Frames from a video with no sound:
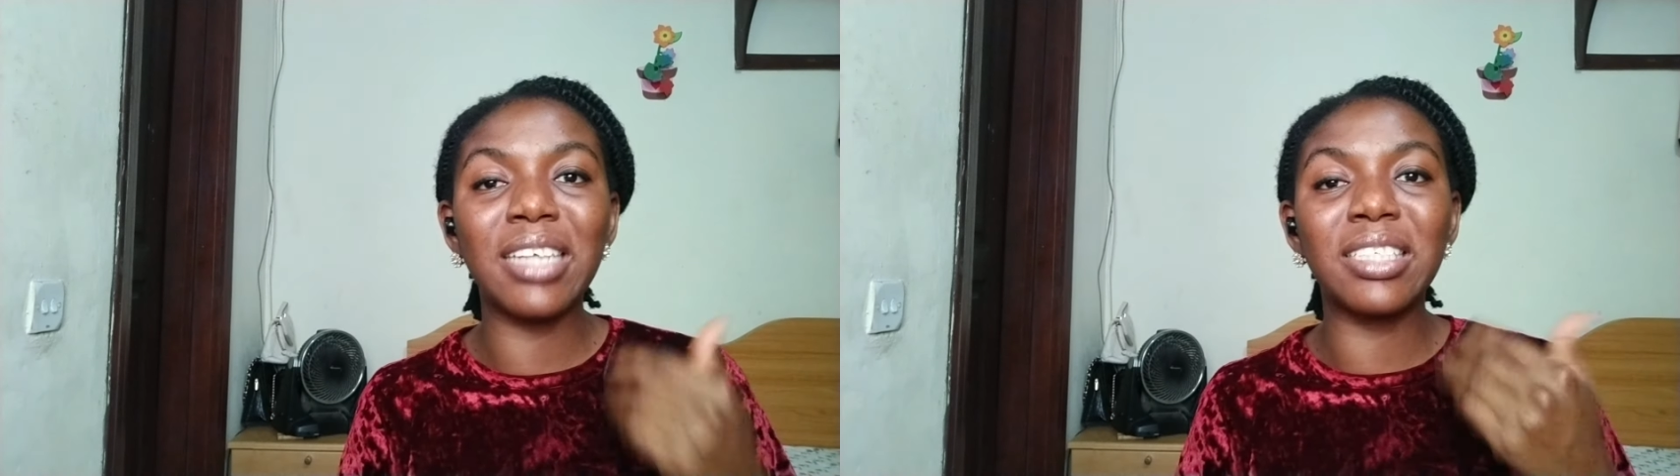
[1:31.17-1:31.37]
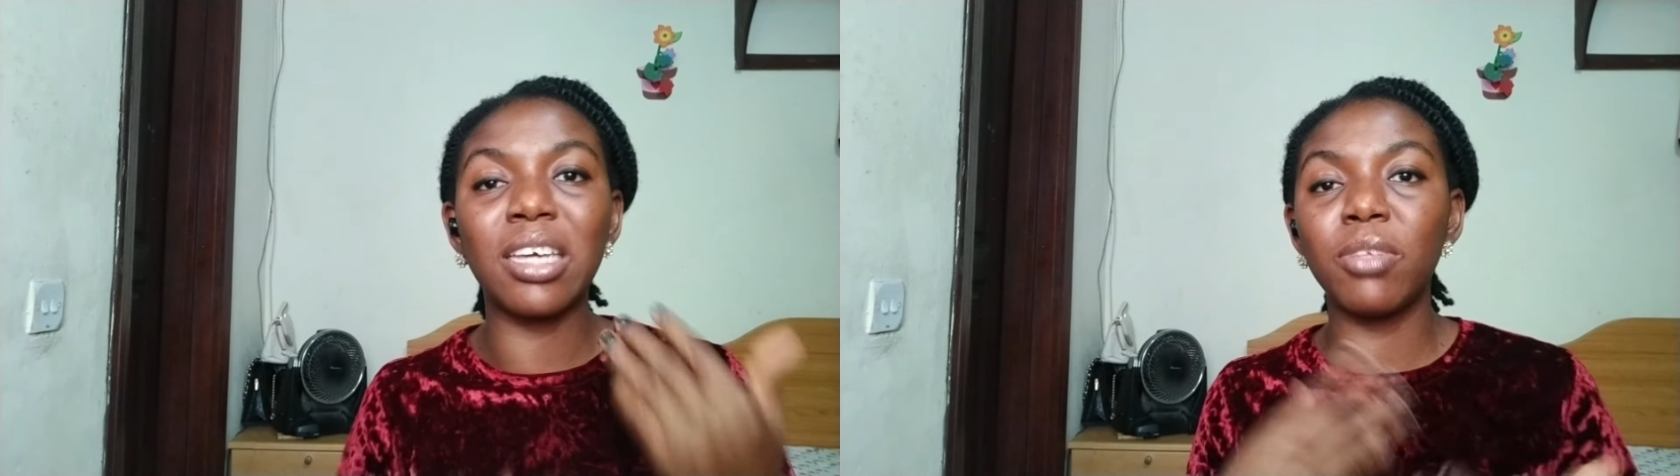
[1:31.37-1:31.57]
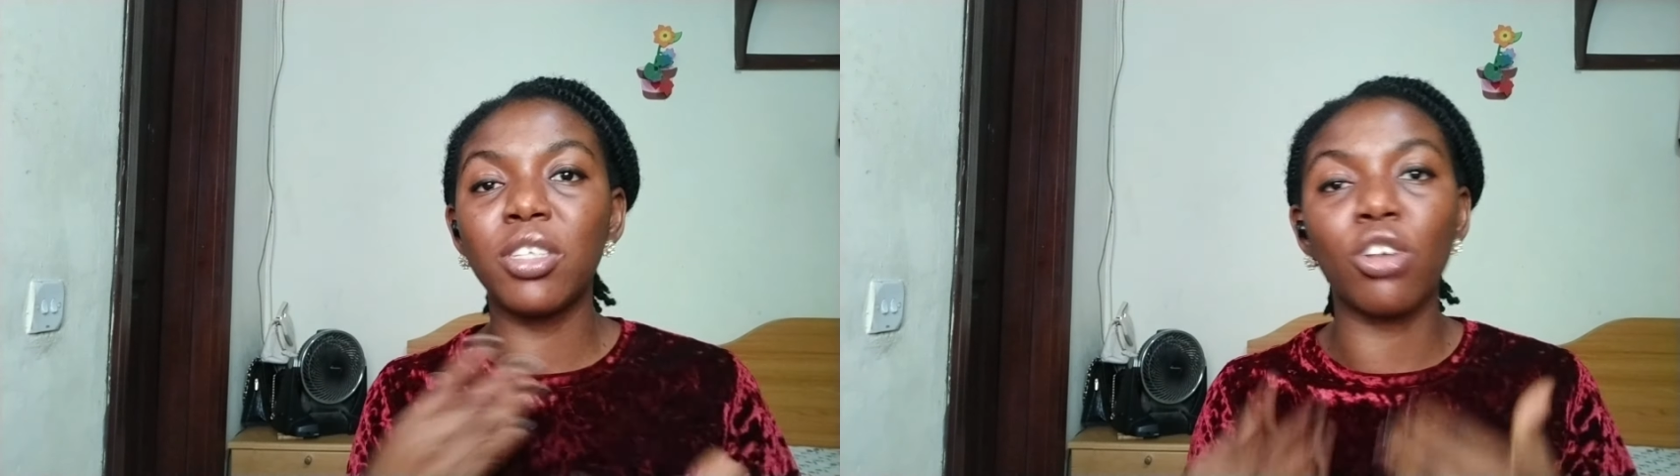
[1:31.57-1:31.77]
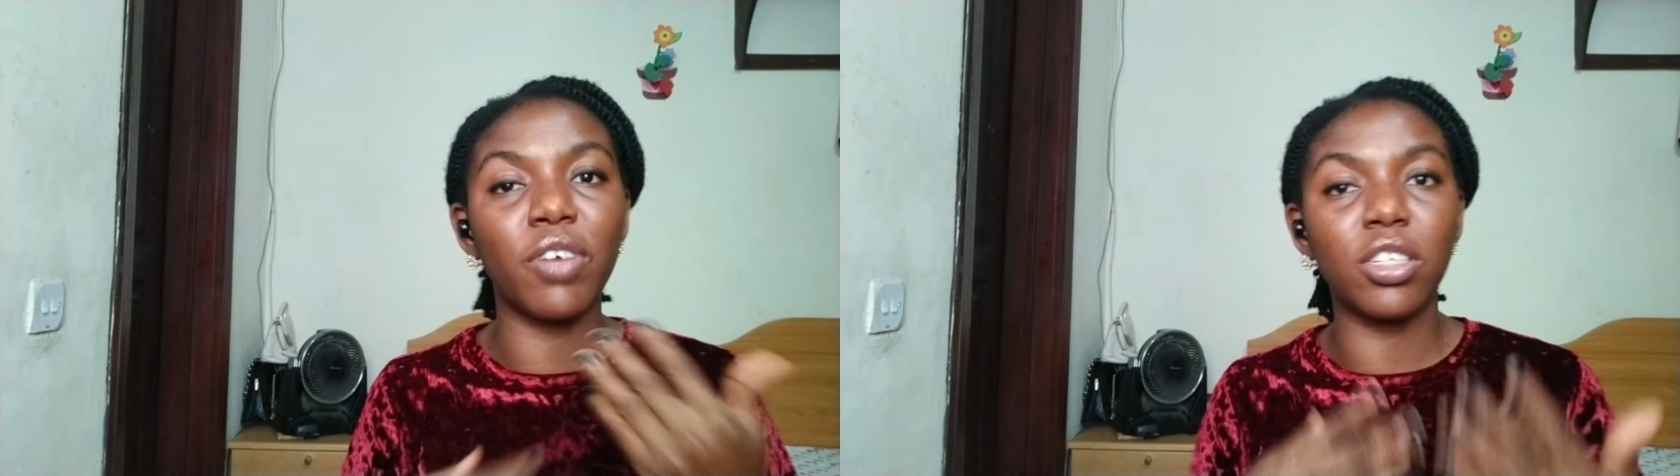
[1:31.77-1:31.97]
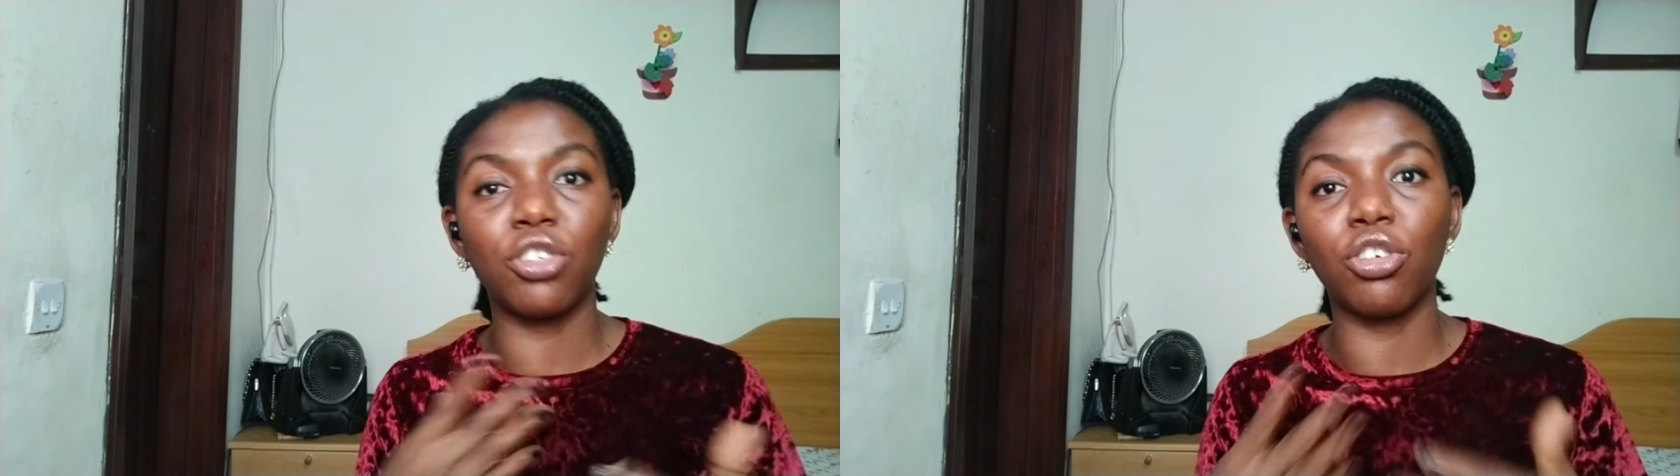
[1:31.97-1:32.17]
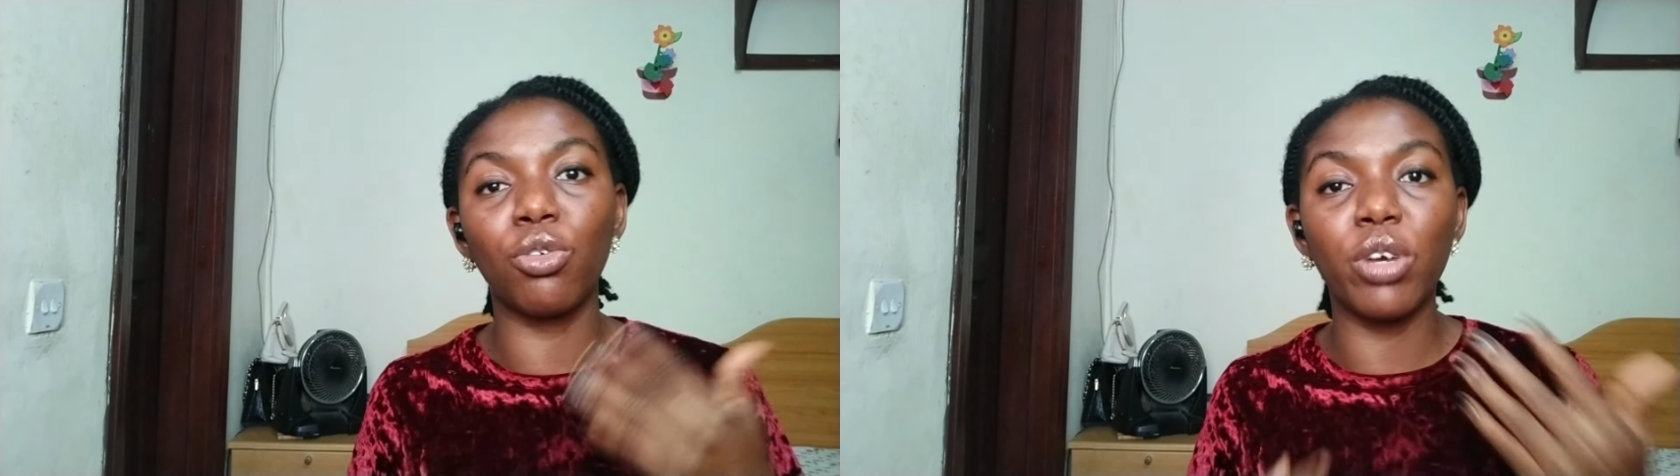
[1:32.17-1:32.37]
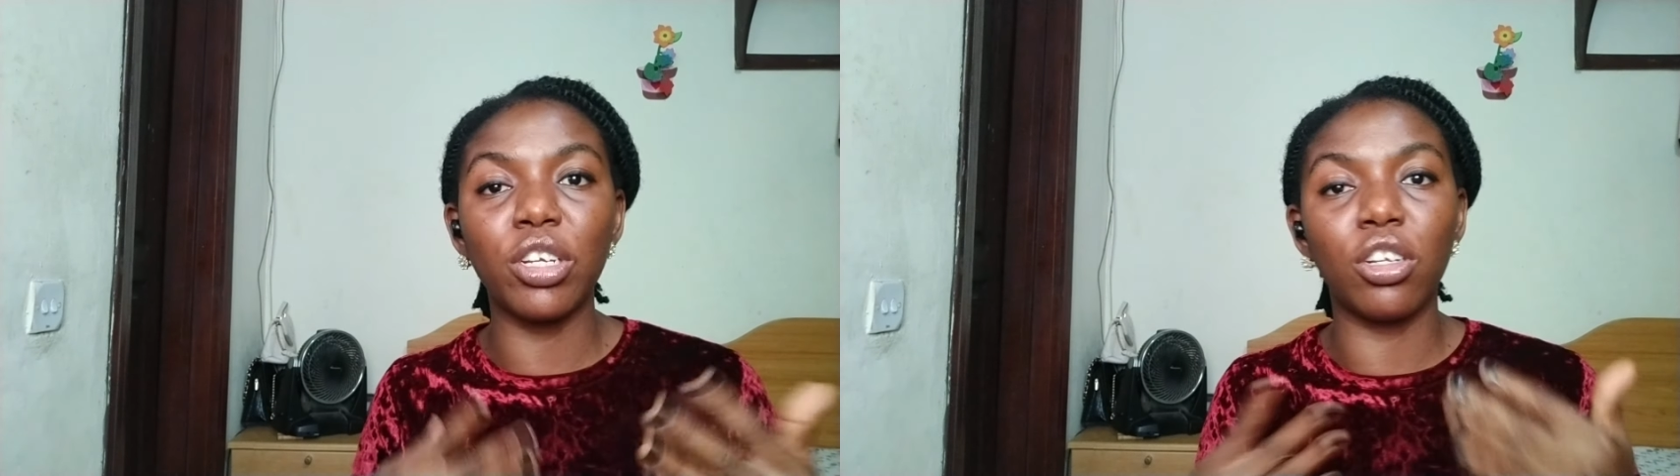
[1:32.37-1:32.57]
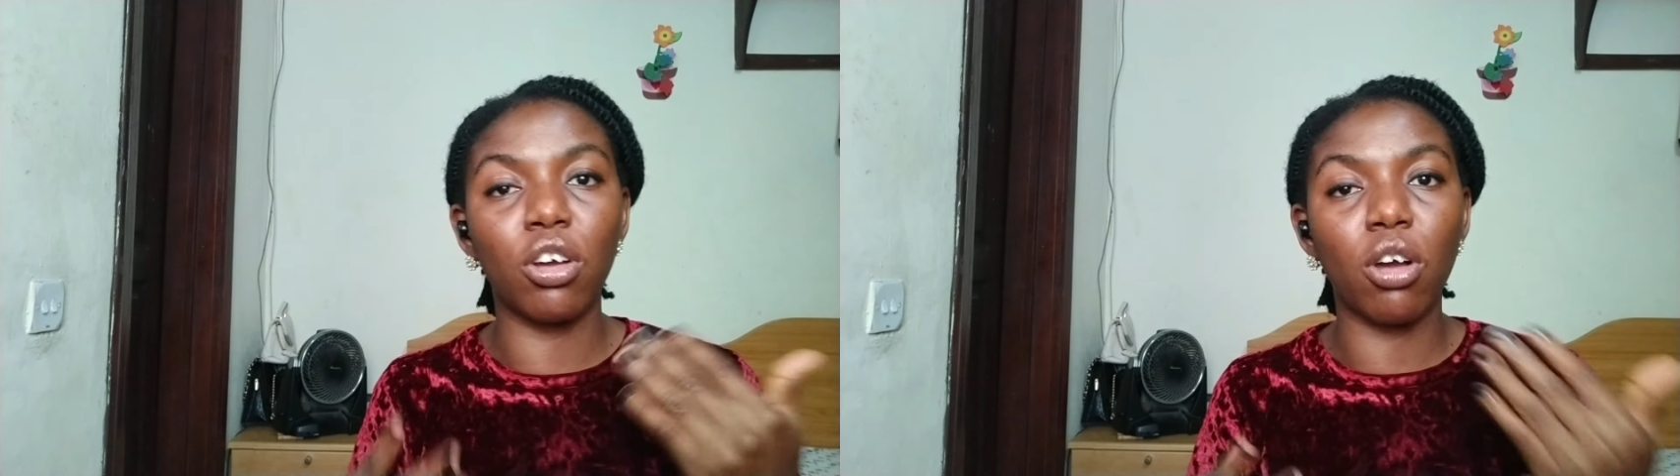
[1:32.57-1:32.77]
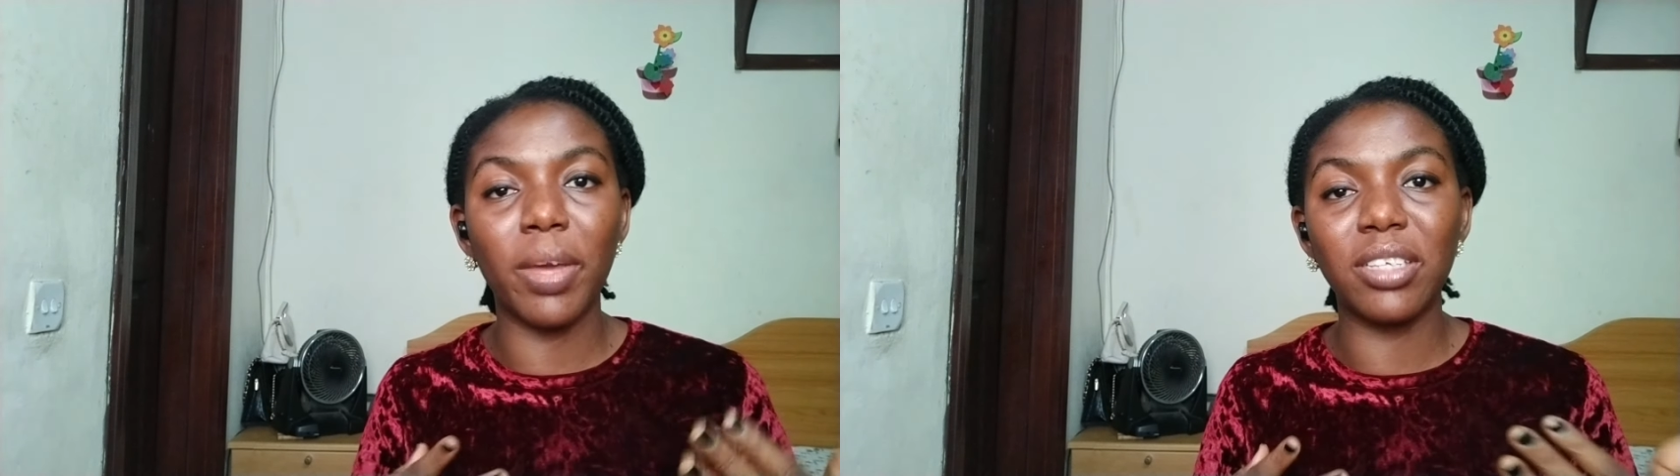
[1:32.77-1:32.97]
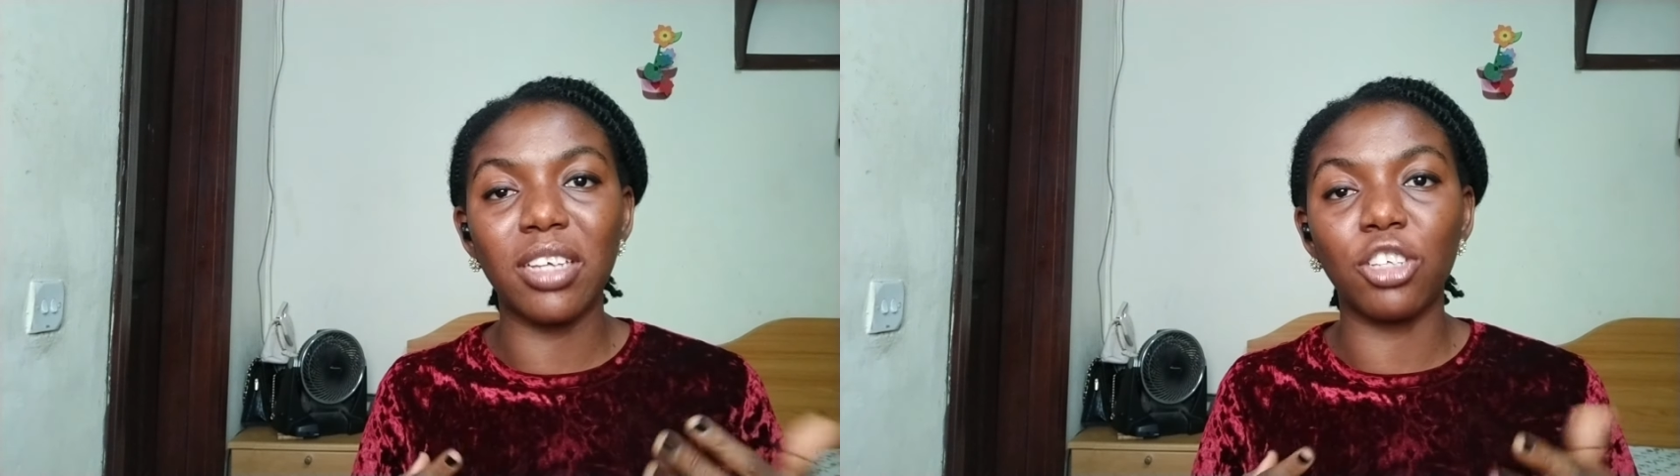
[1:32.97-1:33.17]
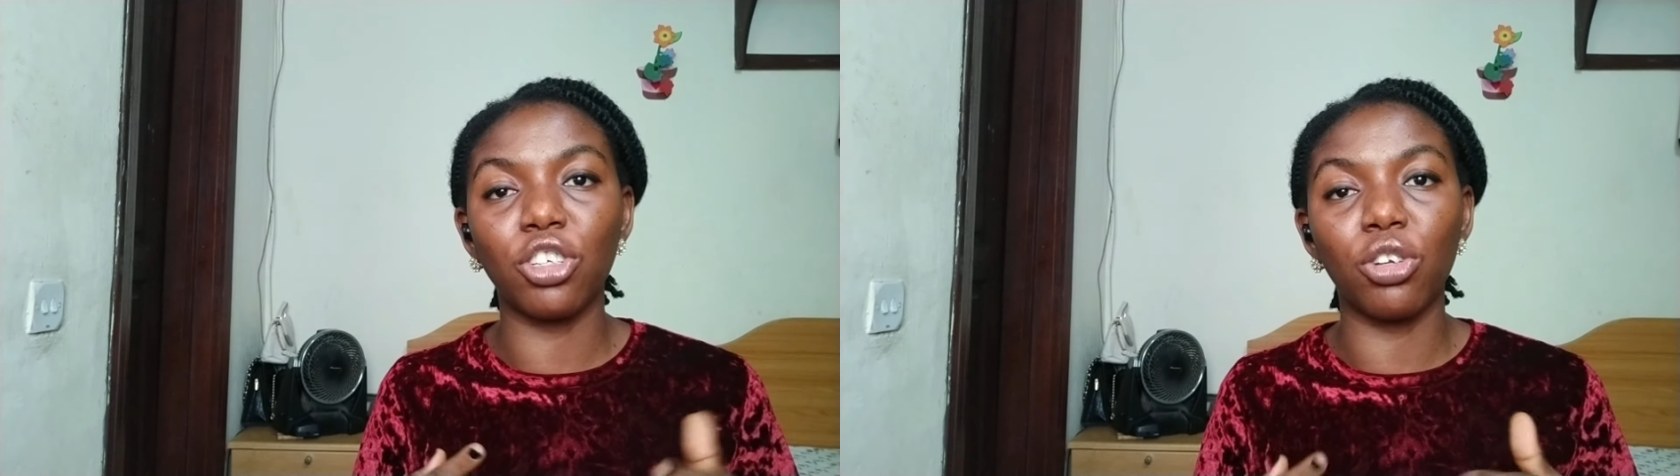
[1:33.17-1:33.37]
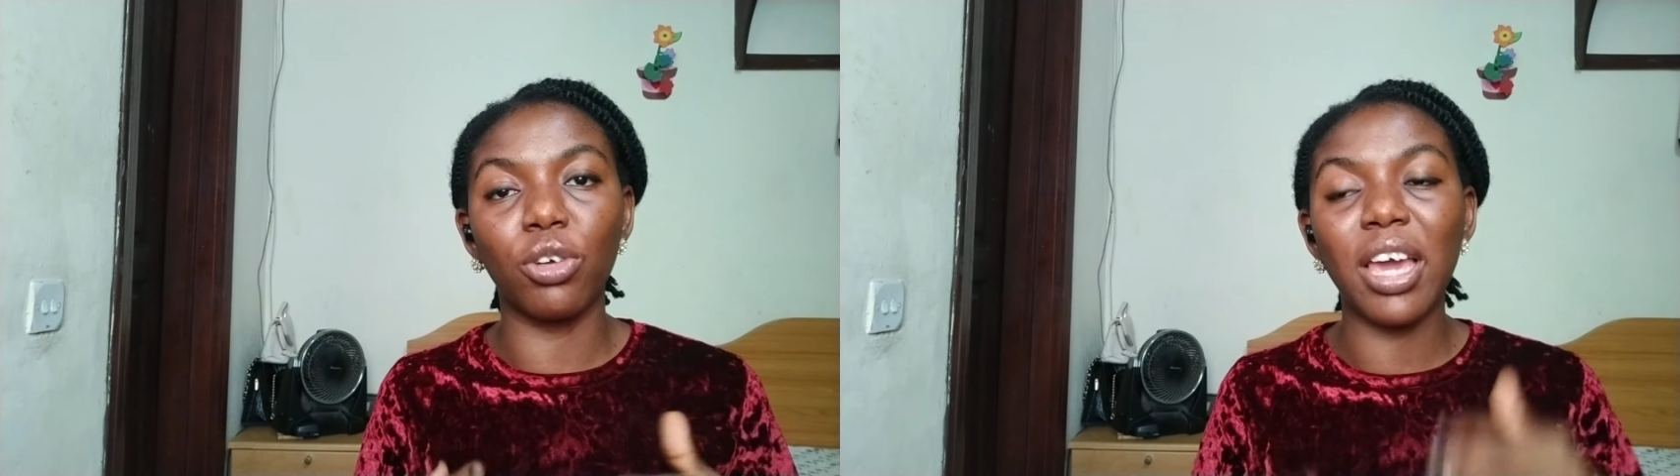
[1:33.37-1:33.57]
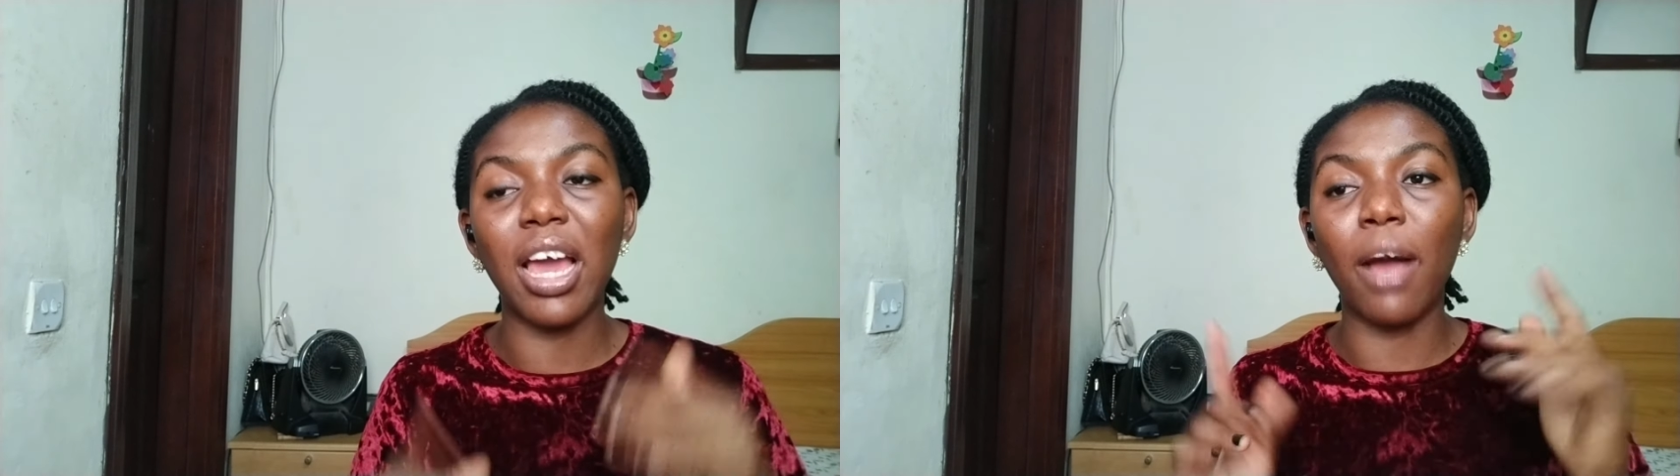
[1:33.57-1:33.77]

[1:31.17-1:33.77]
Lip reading: Let's keep this conversation going in the comment section, okay?